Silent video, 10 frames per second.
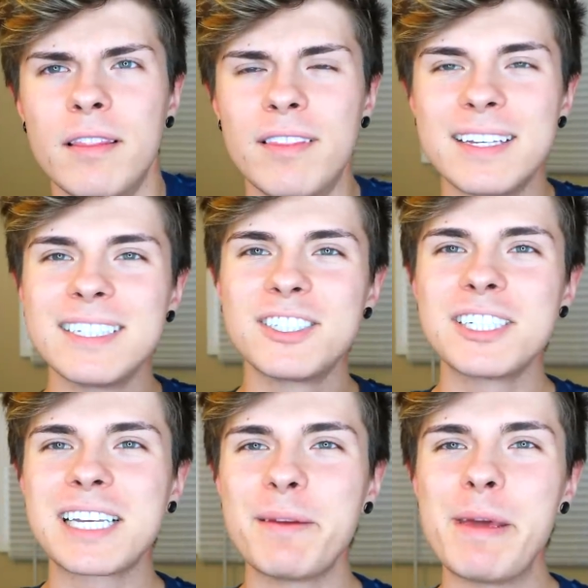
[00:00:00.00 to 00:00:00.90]
This is
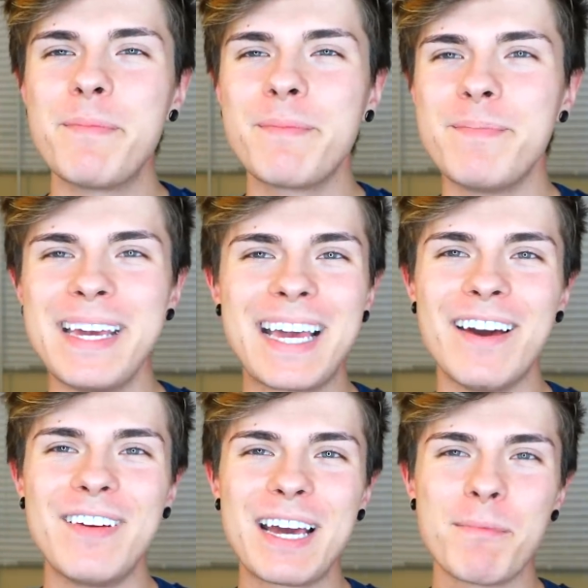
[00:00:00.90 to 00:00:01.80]
just gonna be me
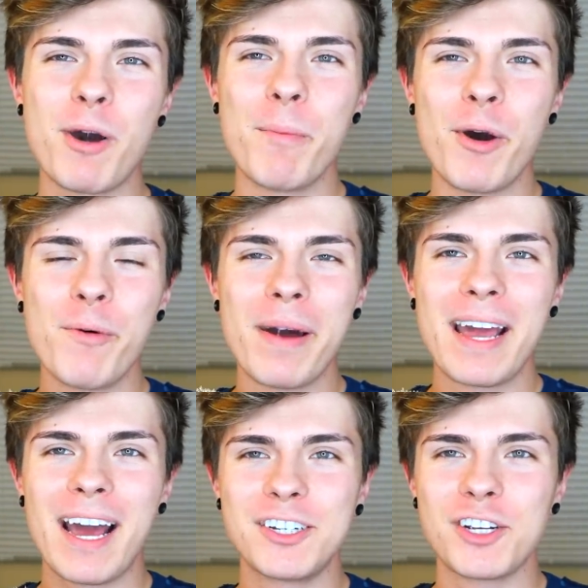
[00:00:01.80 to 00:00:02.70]
giving Momo, my
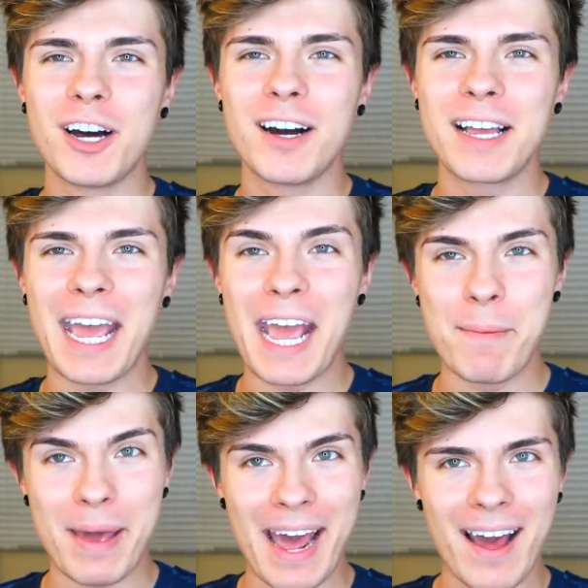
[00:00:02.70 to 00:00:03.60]
hedgehog,
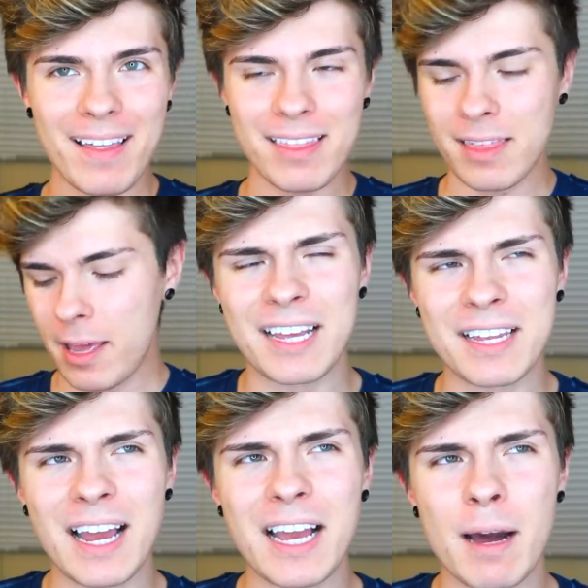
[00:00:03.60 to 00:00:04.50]
a bath. I
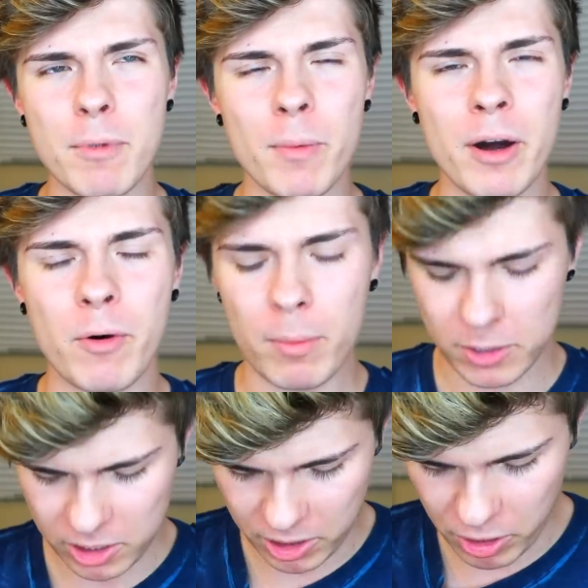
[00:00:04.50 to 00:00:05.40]
think I got Momo
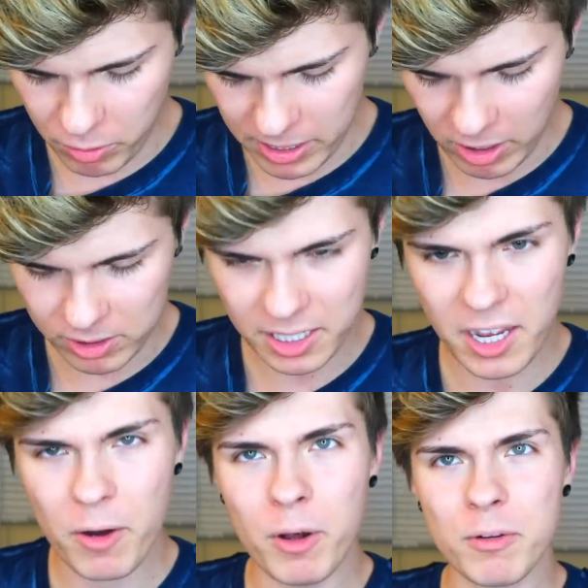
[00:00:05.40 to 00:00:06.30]
almost two years
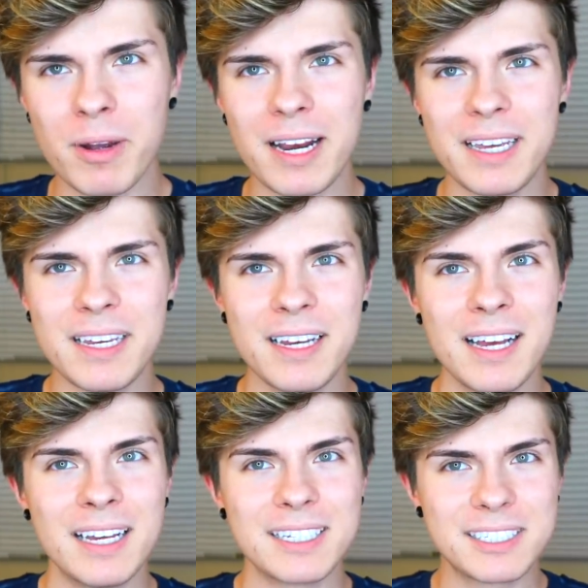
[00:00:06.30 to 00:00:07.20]
ago already.
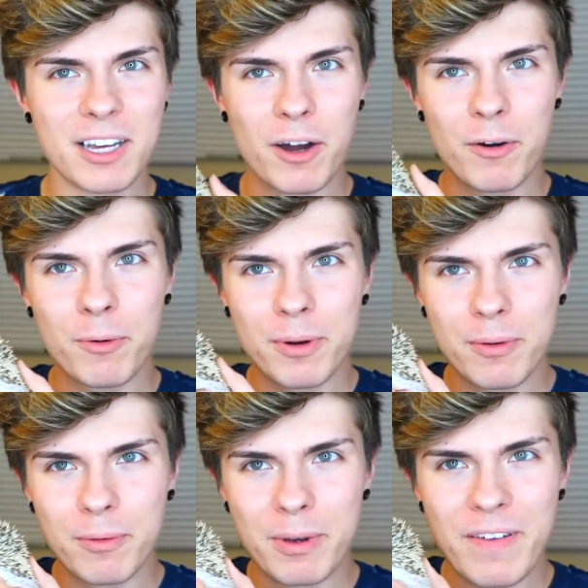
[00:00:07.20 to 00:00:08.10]
So
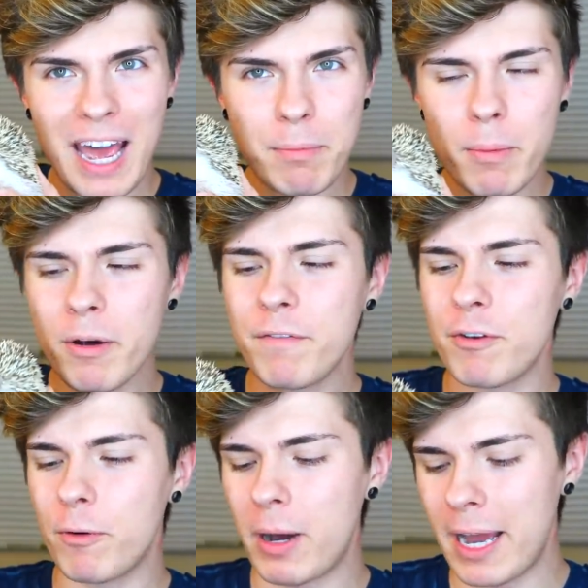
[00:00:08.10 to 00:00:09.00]
we've had Momo
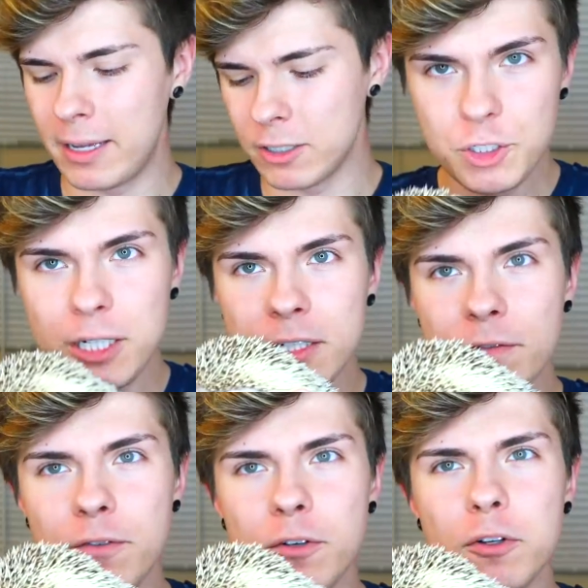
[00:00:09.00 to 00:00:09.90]
for a while. She's a
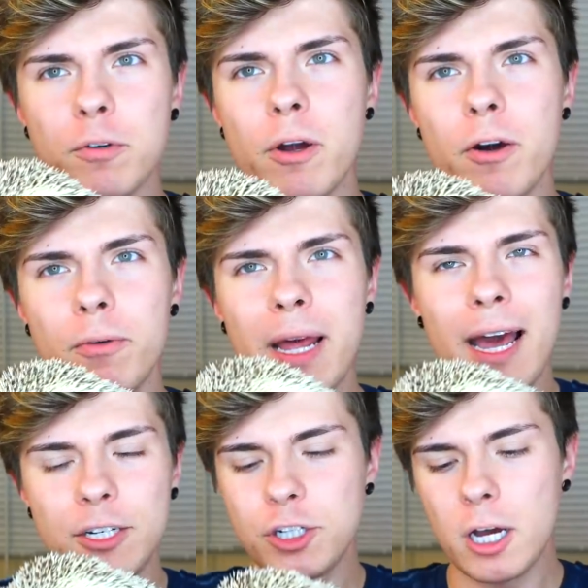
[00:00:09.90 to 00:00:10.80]
full grown
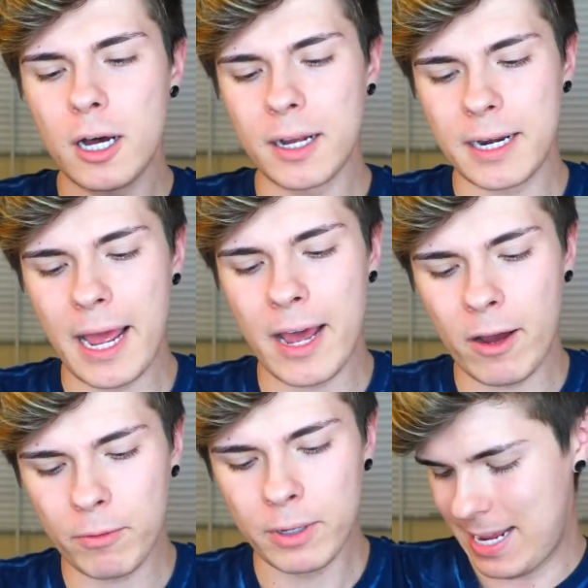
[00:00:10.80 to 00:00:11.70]
hedgehog
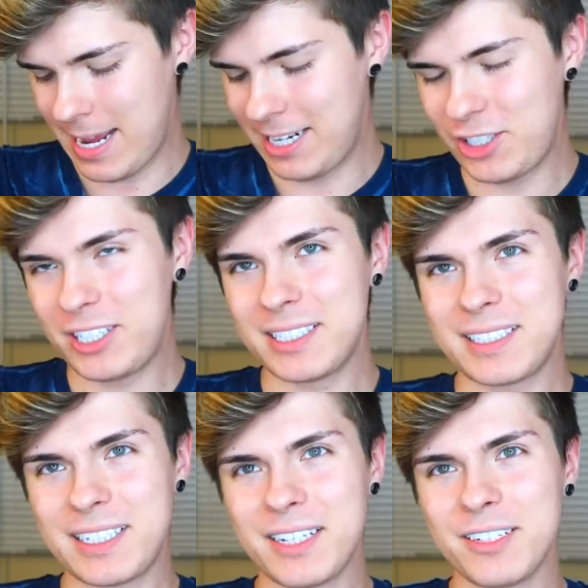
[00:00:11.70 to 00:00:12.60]
now, and she's
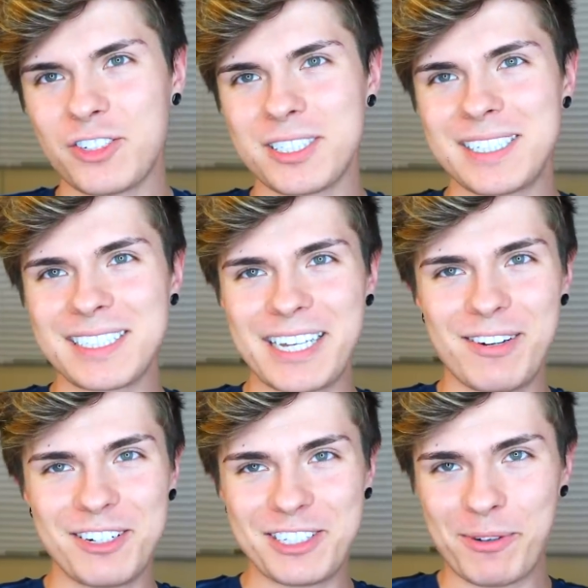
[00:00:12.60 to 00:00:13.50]
still just as
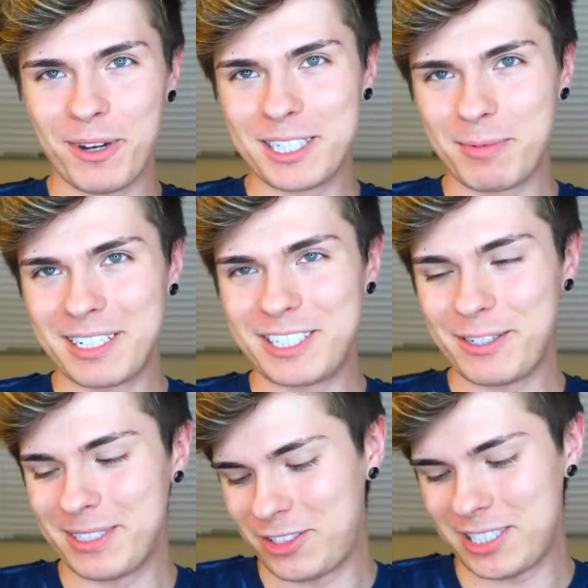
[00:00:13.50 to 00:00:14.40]
cute as she was when she
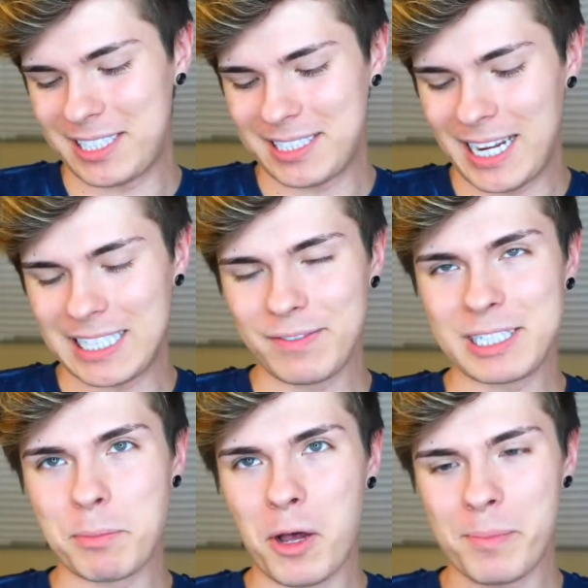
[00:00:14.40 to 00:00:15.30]
was just the size of a
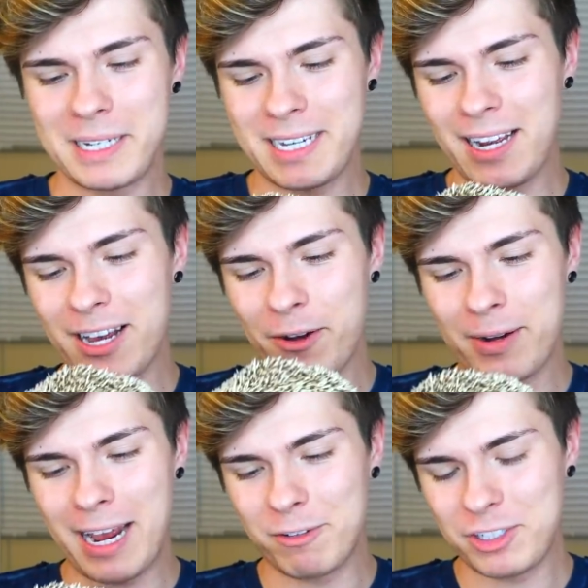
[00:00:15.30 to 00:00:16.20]
small potato.
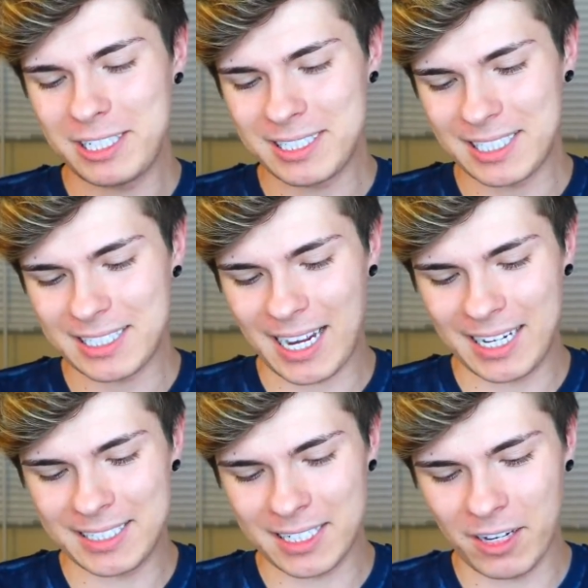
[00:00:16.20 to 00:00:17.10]
Now she's the
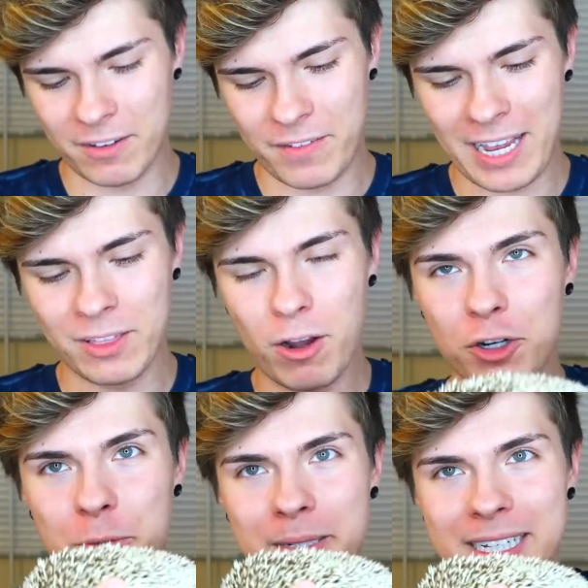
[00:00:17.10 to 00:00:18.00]
size of a
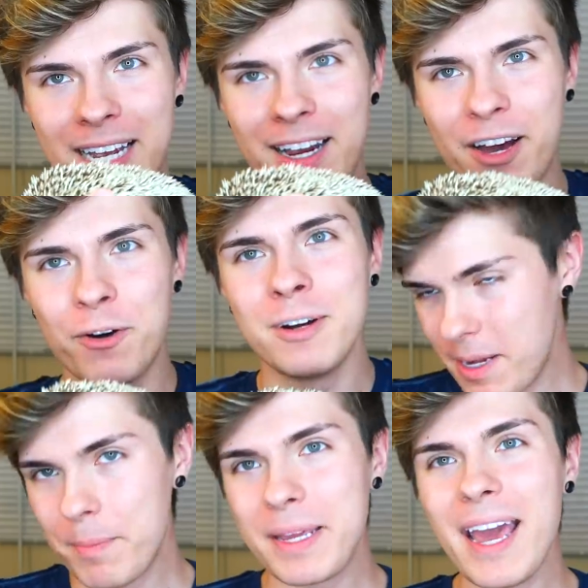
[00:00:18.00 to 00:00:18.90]
large potato.
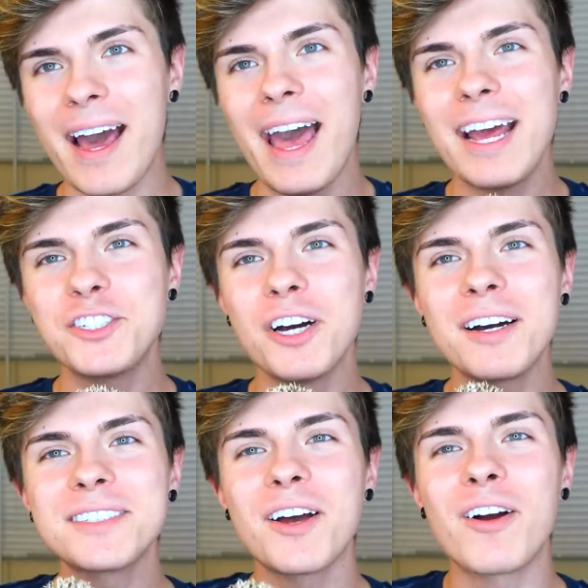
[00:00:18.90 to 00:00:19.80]
But yeah,
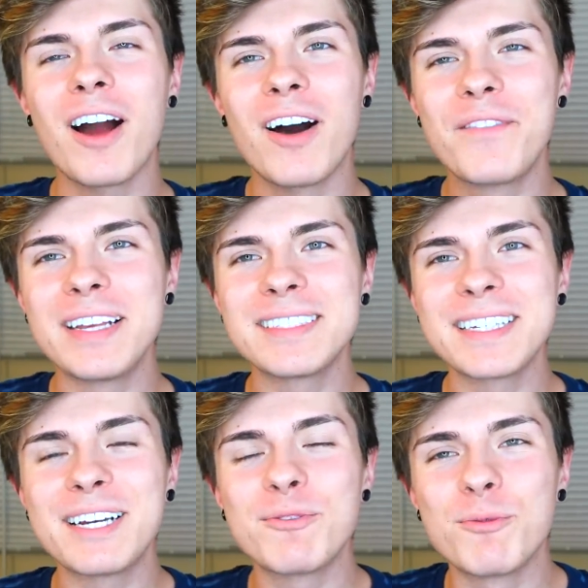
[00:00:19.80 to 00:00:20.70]
hedgehogs are
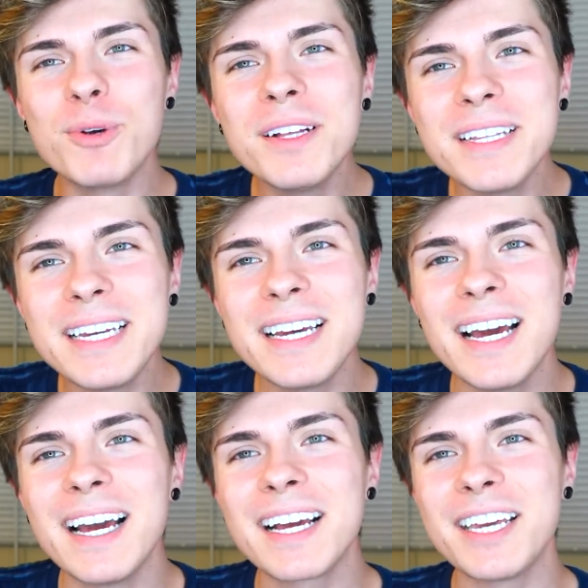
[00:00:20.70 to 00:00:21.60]
obviously really
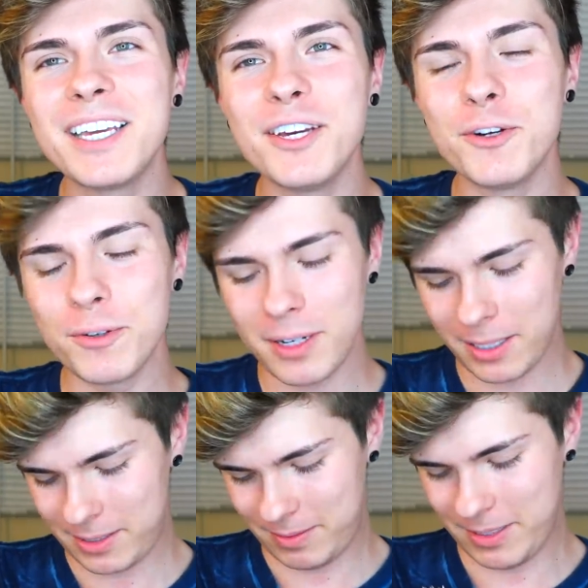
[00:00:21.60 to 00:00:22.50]
cute
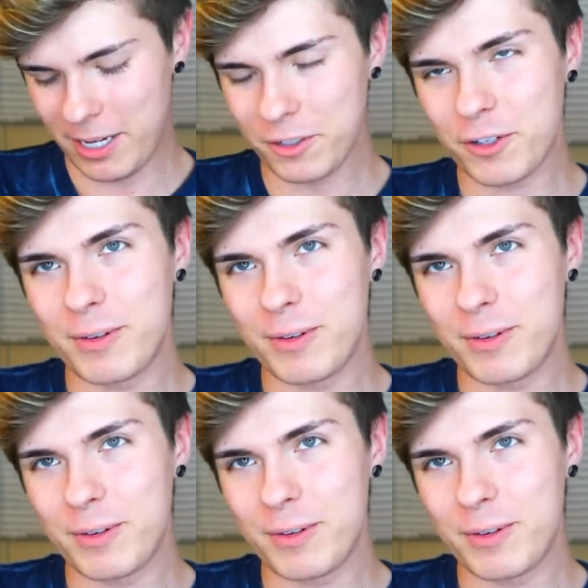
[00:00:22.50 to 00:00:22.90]
little